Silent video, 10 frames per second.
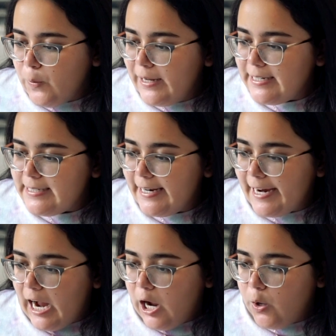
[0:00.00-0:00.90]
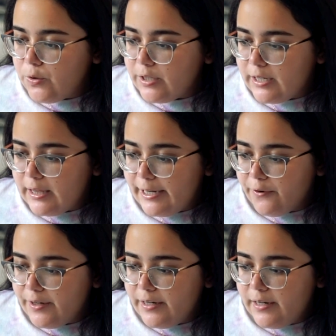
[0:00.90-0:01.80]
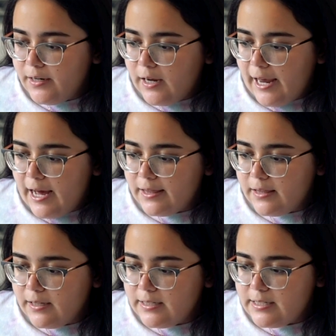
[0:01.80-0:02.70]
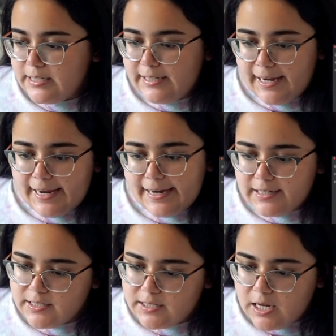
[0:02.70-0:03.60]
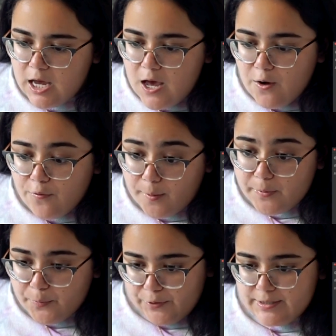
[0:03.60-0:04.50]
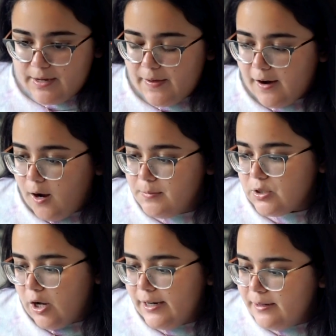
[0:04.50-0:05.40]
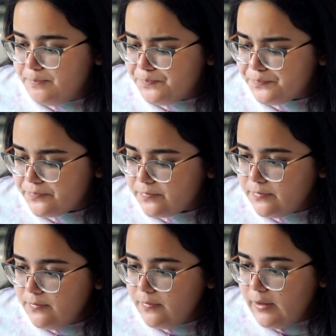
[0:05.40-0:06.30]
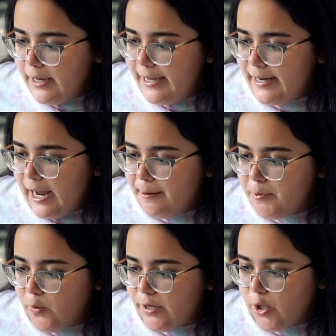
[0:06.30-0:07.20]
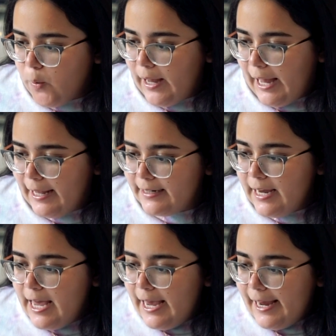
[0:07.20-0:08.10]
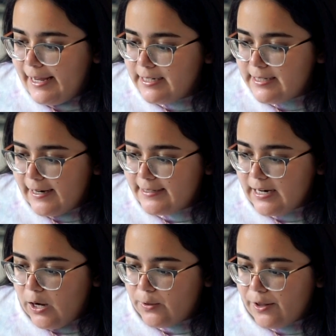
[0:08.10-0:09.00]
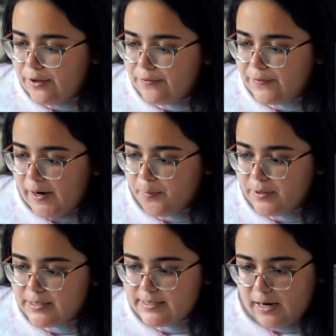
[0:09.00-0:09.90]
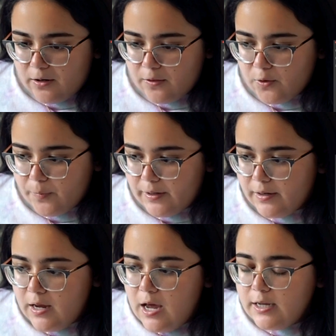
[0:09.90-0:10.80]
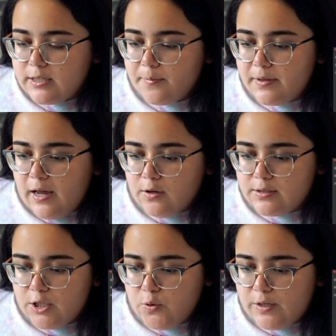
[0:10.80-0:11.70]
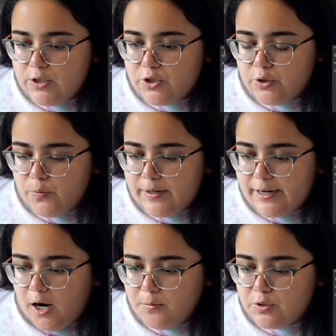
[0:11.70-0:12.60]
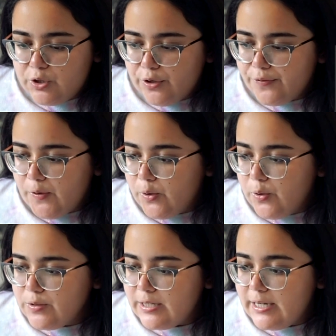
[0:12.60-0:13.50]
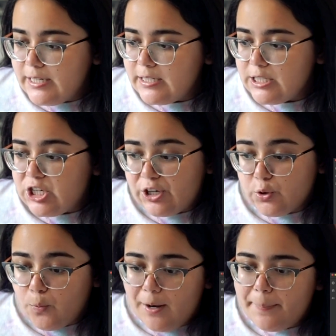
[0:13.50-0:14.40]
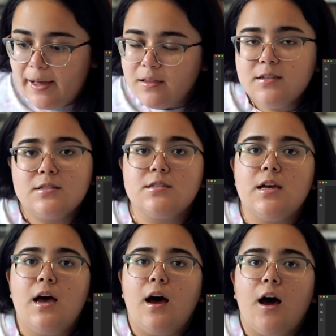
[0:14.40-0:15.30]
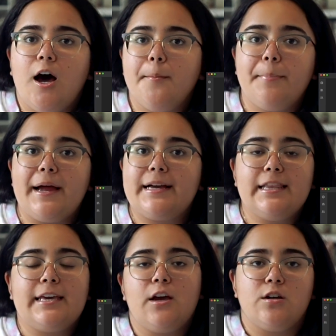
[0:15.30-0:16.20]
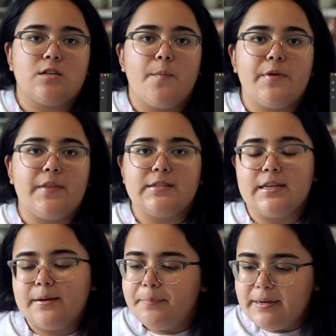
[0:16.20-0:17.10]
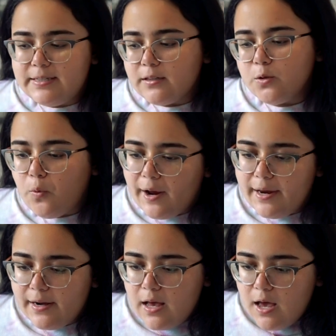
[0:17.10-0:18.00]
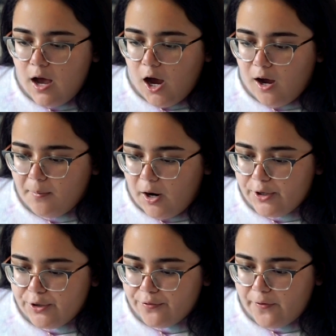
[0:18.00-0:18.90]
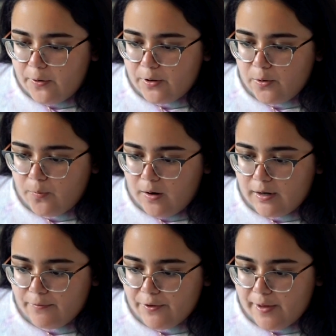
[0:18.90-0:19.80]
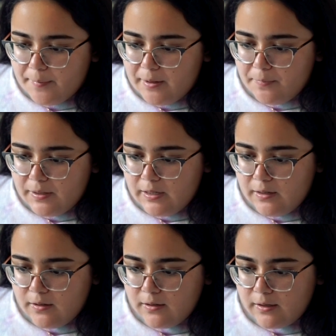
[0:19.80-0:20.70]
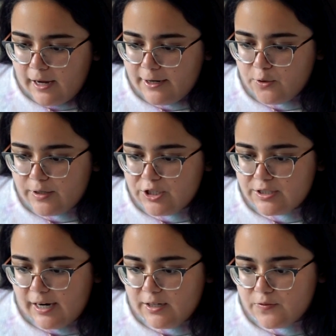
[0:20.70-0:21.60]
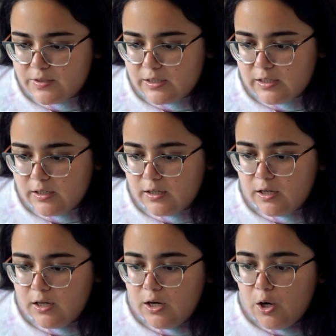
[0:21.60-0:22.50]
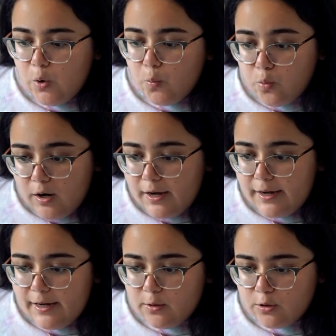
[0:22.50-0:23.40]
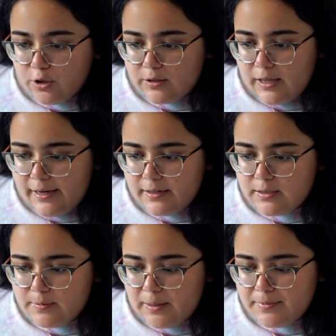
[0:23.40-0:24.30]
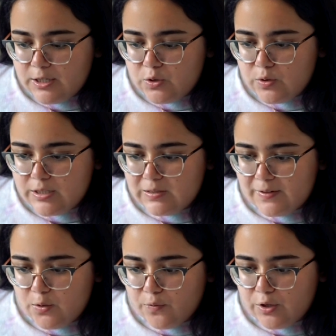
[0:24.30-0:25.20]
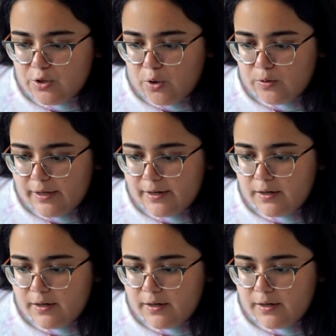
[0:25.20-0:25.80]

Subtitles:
go ahead and take out the clarity and the dehaze from the preset that comes on it. And I'm going to go ahead and take down the vibrance down a little bit. Something else that you can do when it comes to your photos is check the white balance by clicking on something that's basically white on your photo, whatever that may be. And you can just kind of see what it'll look like. Sometimes I do this if I don't really know